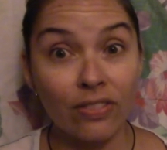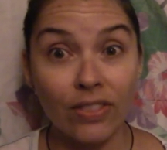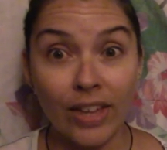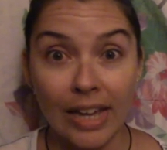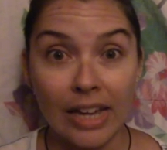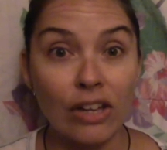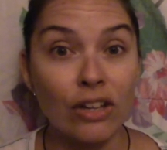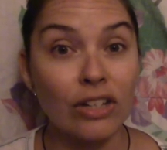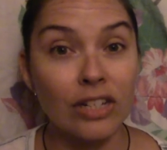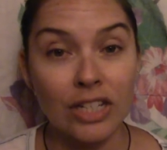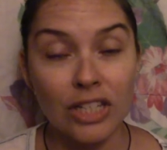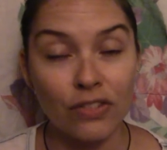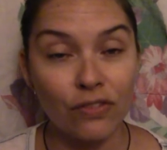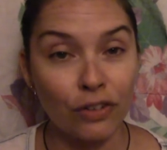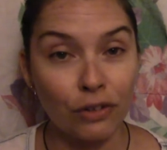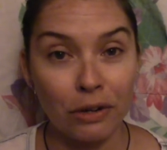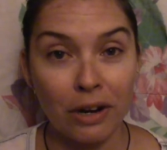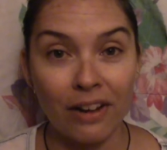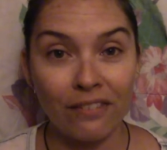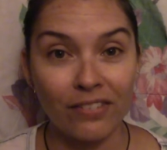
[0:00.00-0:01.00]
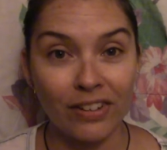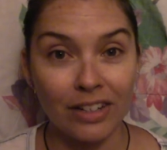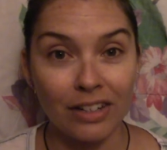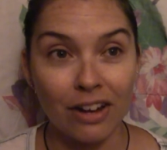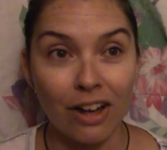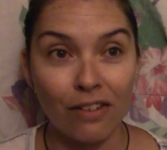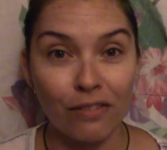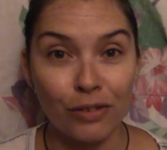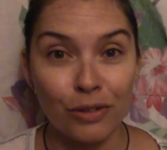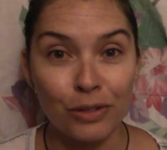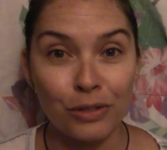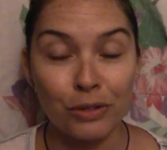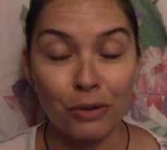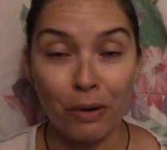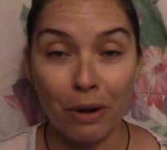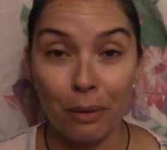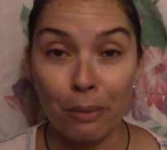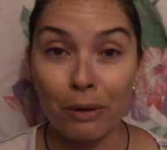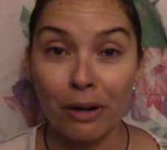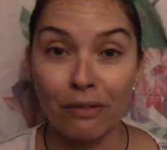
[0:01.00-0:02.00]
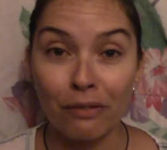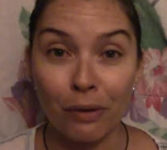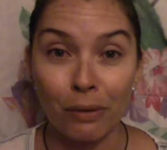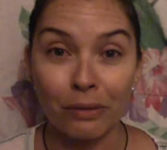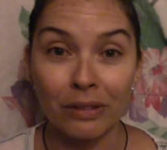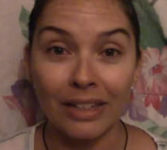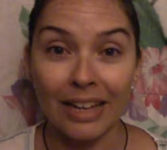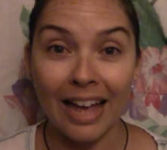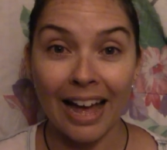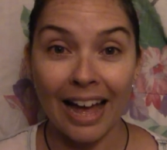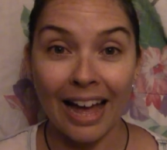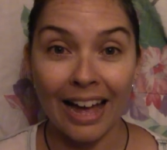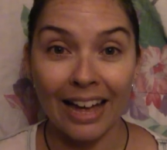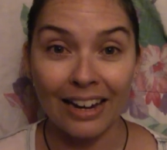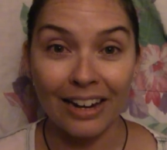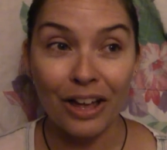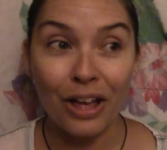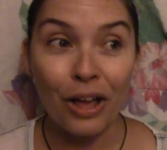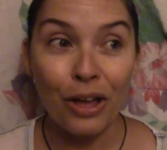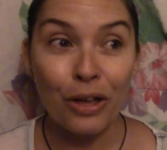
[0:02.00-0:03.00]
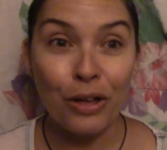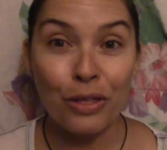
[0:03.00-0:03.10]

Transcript: Thank goodness for graphic novels, or I would have only had